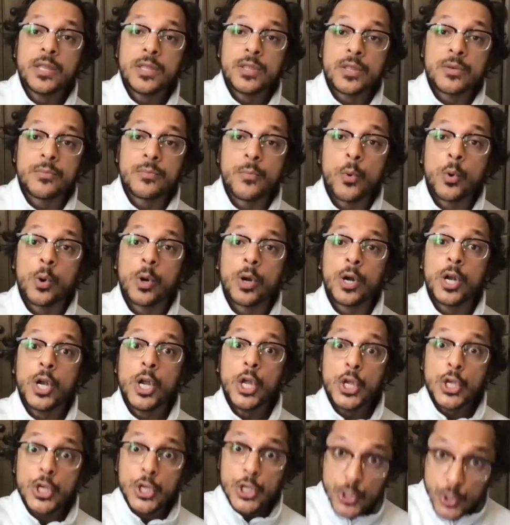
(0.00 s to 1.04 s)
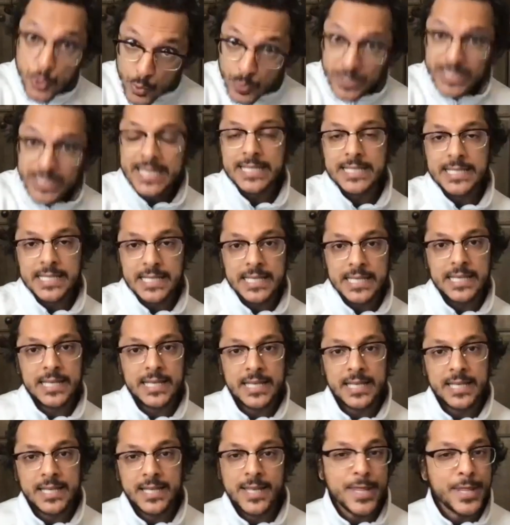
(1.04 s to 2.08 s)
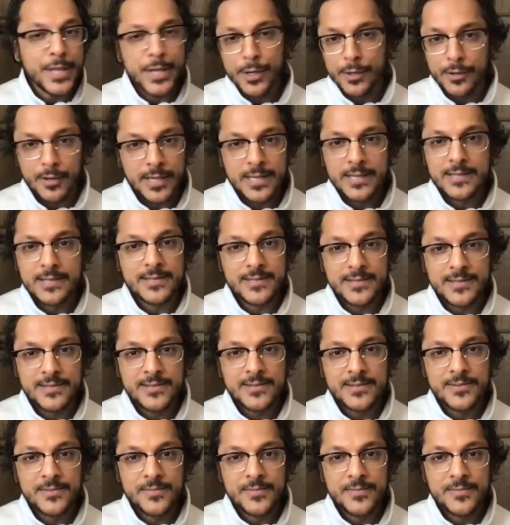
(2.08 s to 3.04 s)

the more unity there is.